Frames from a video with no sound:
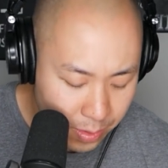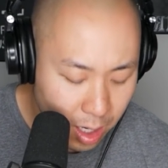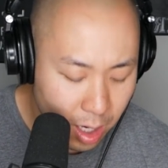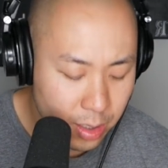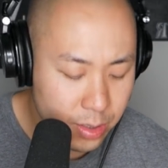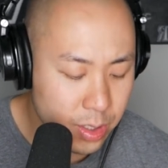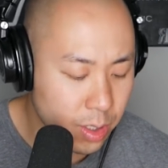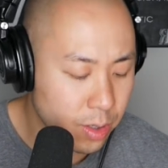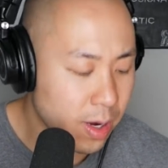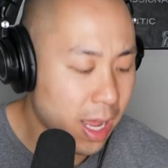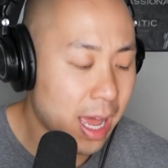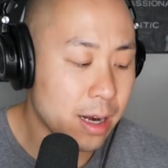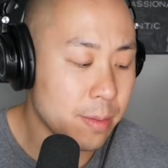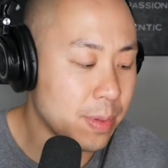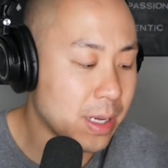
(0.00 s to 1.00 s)
Also,
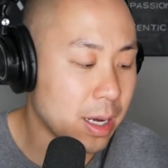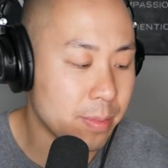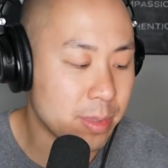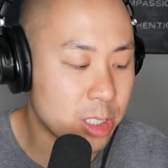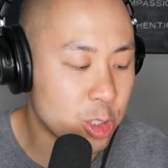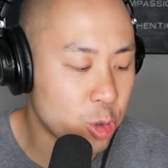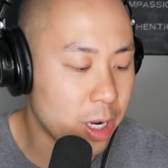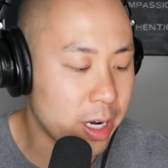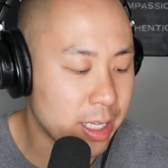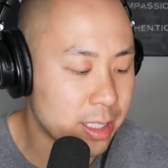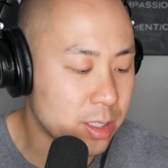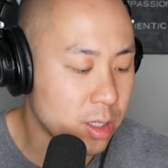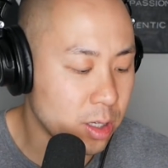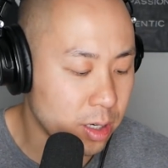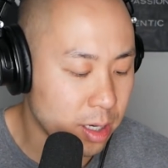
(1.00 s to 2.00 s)
How to Become a Straight A
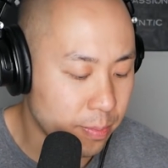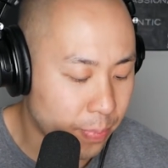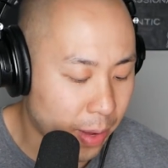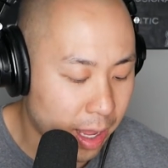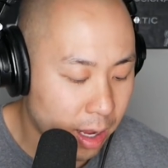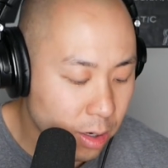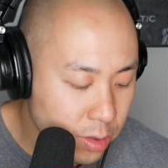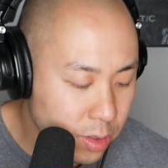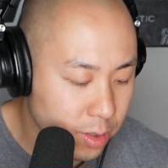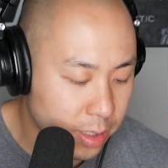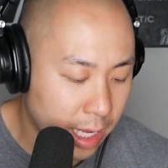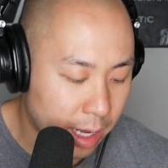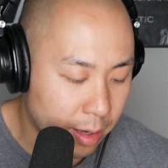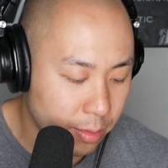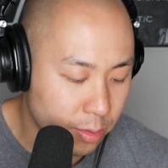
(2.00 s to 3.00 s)
Student by also
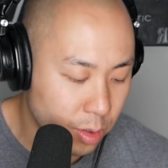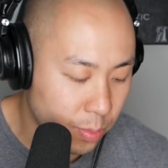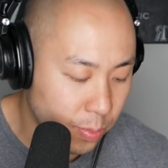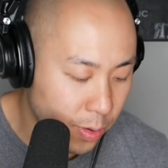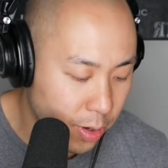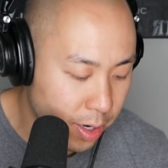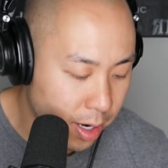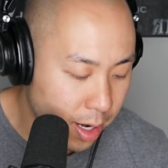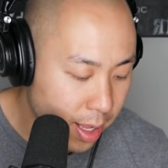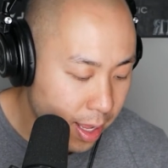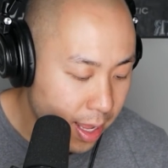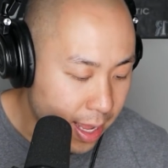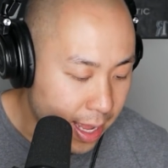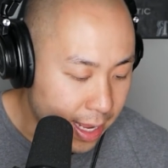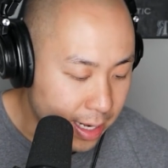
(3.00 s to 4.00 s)
Cal Newport.
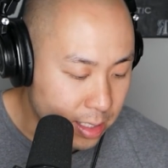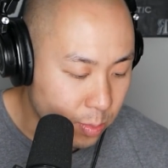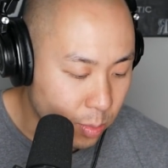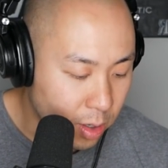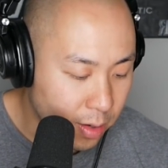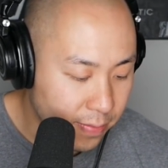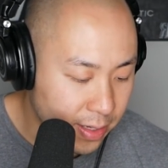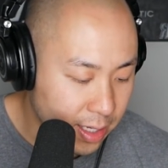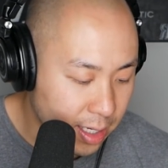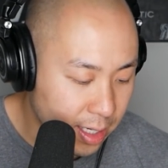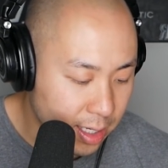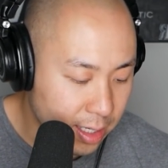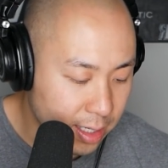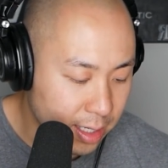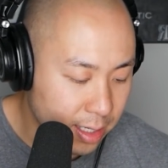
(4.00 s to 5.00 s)
And it's more of
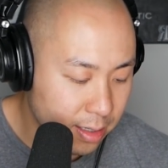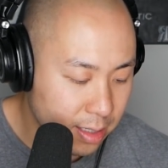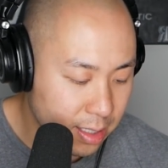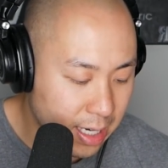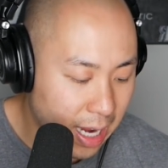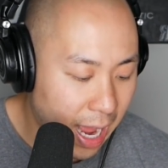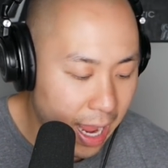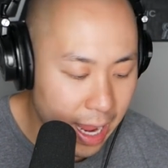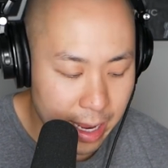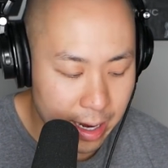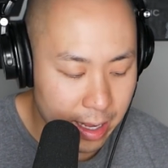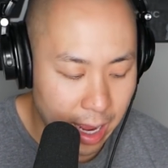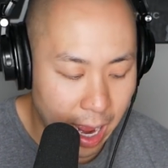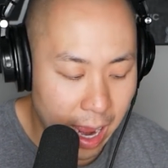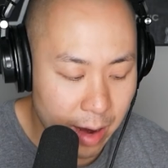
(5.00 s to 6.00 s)
a
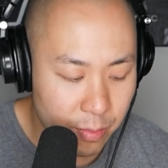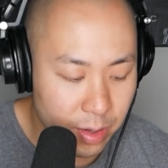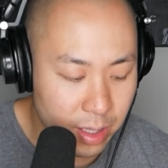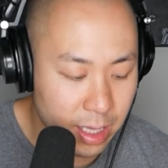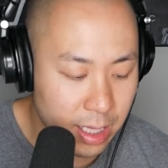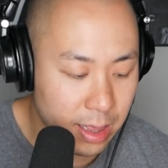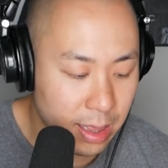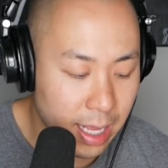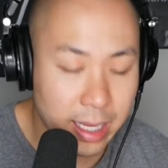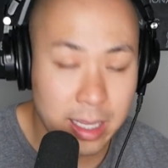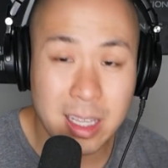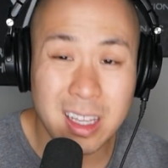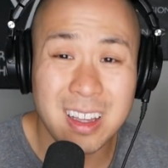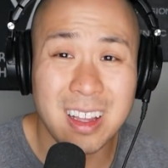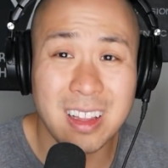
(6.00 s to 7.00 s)
guide. I really
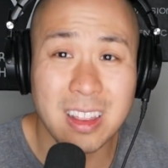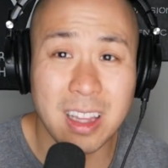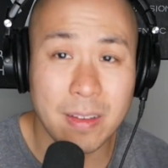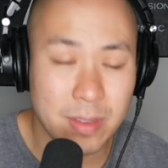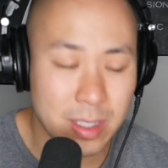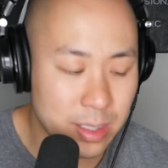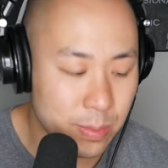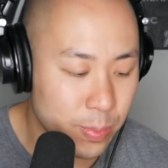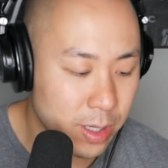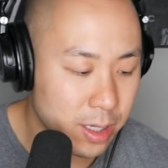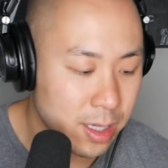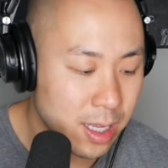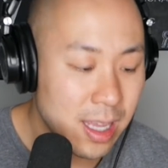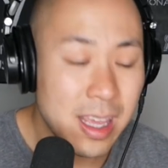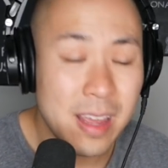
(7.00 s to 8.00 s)
love this book.